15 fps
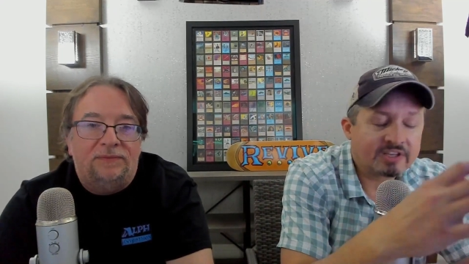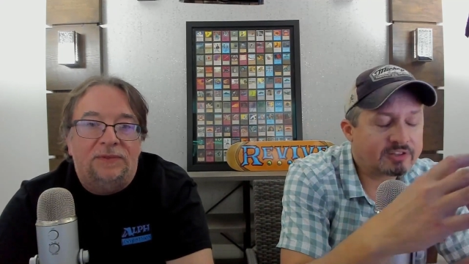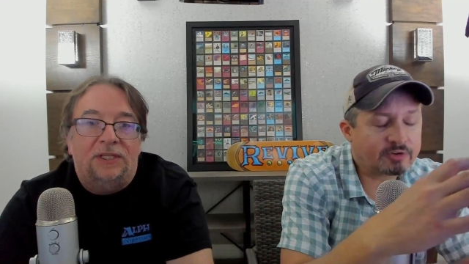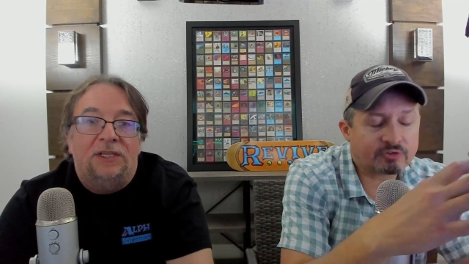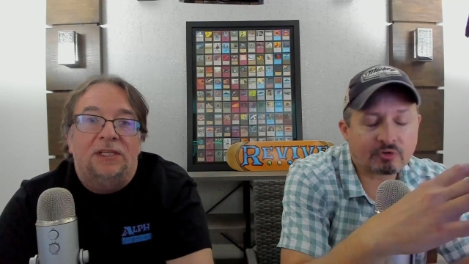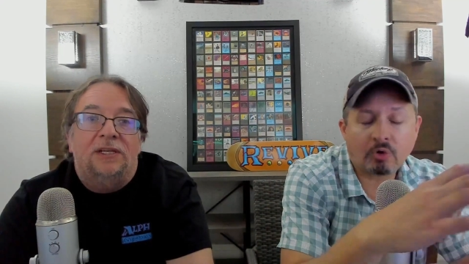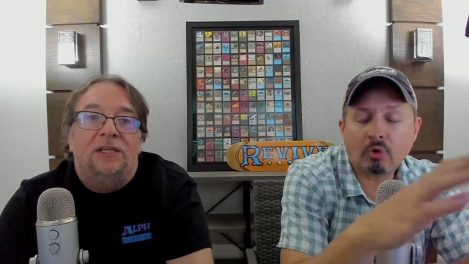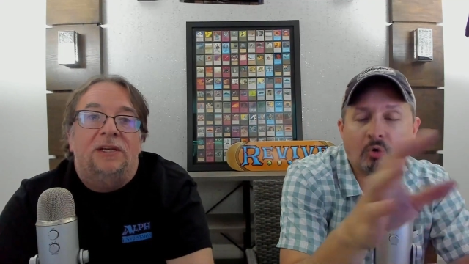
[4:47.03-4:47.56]

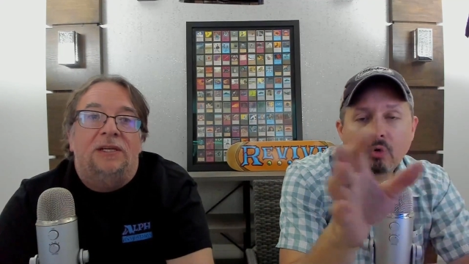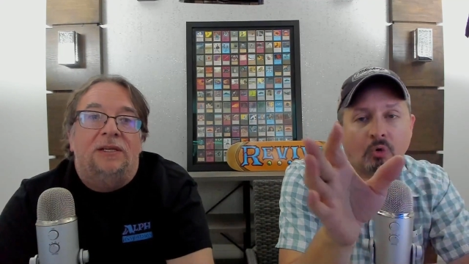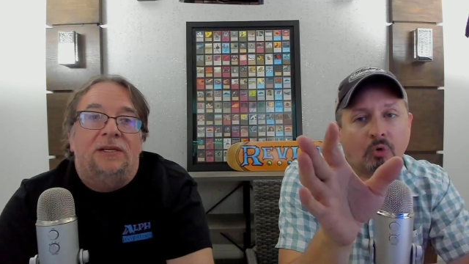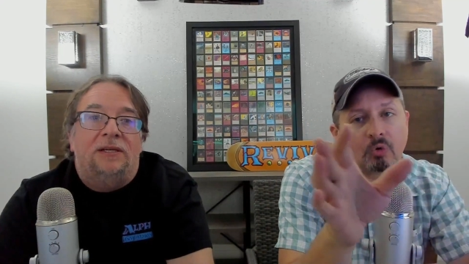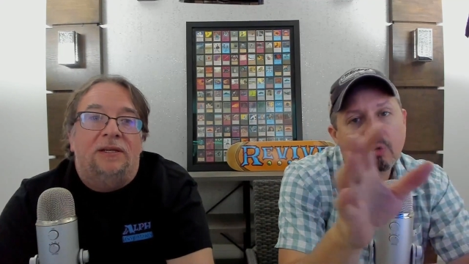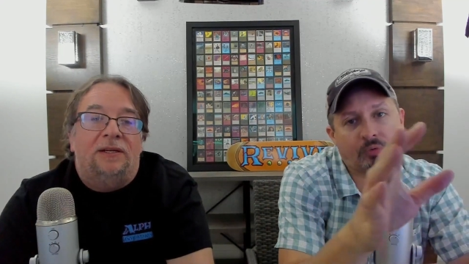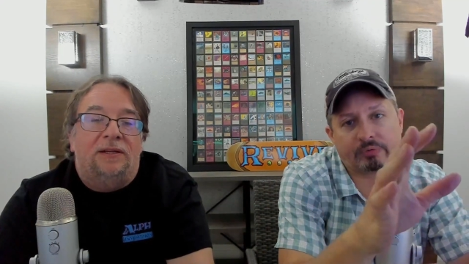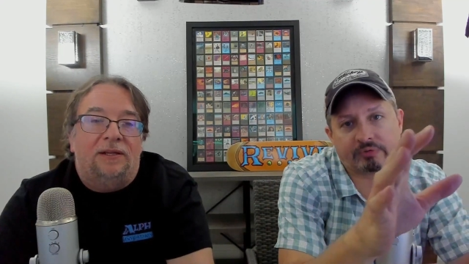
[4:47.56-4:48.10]
Speaker 1: there's a
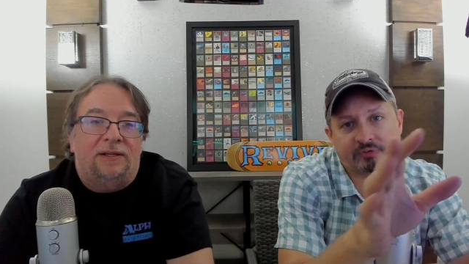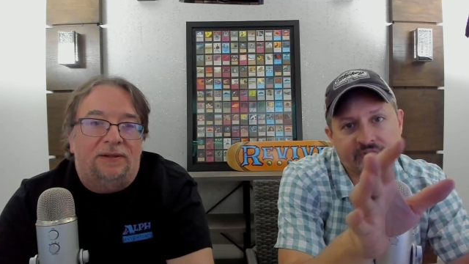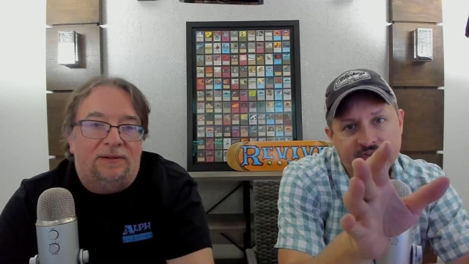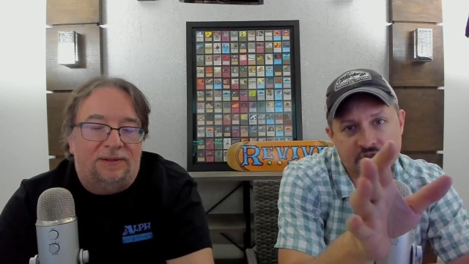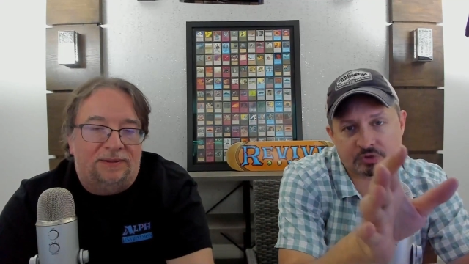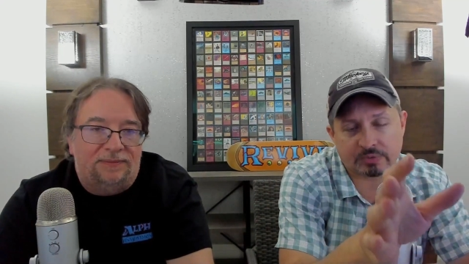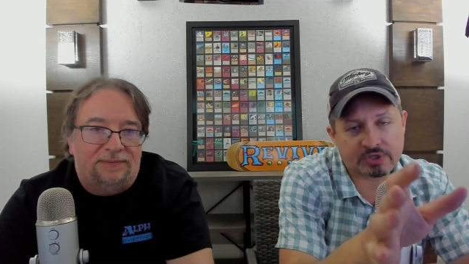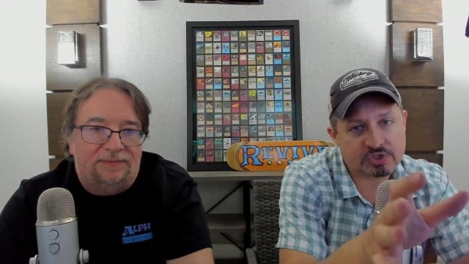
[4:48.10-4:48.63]
whole
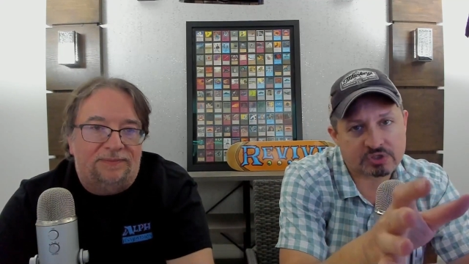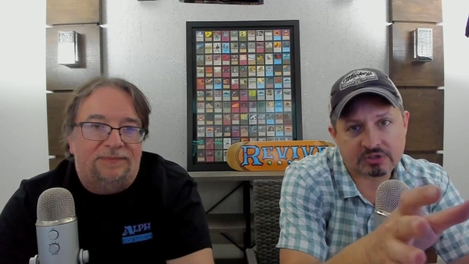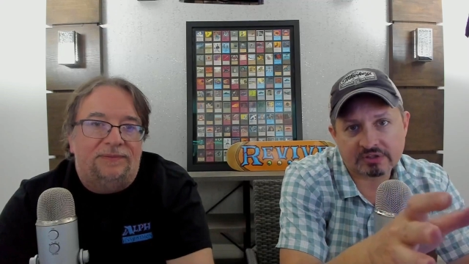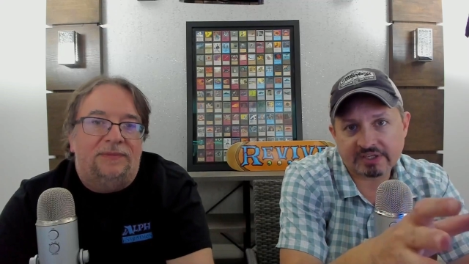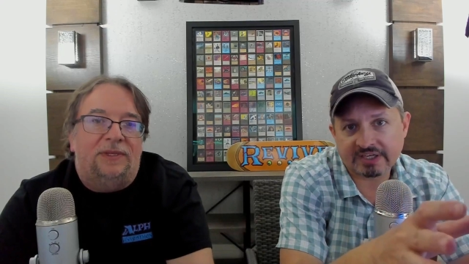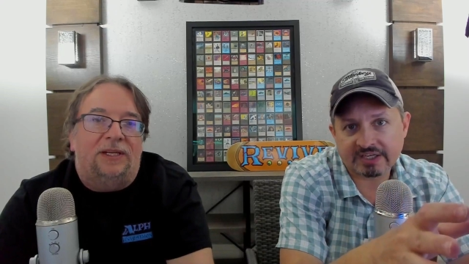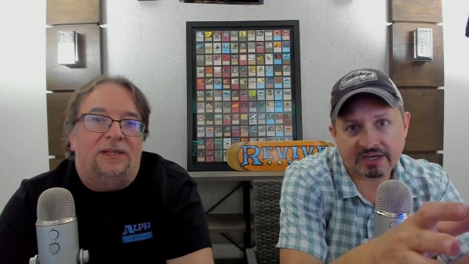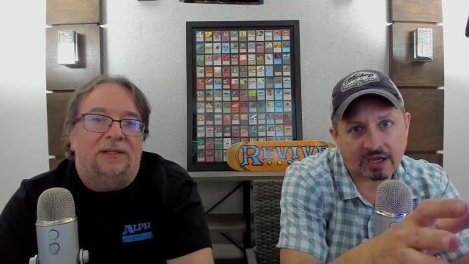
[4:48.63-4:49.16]
situation
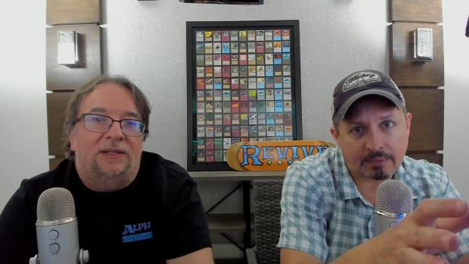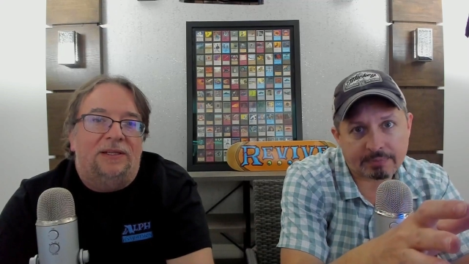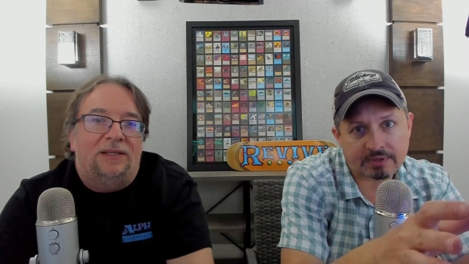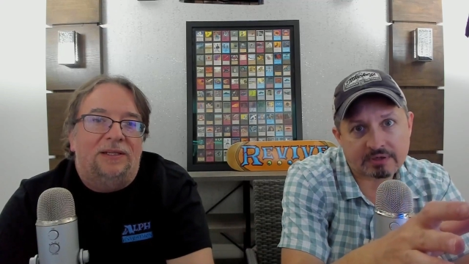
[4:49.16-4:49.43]
that can happen